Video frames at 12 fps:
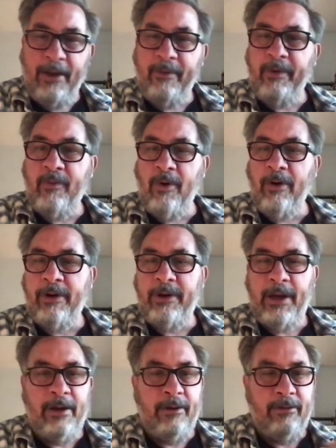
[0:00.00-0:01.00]
how we work,
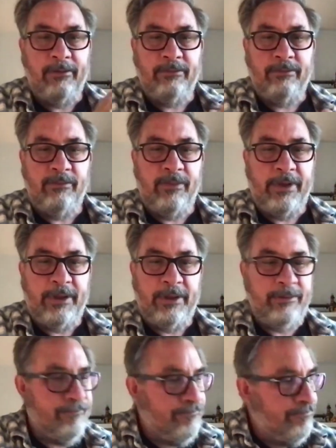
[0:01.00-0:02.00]
how we
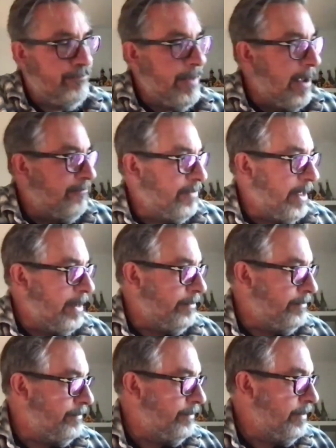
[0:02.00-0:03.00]

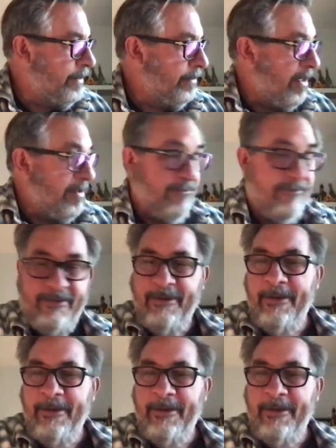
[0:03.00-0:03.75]
navigate life.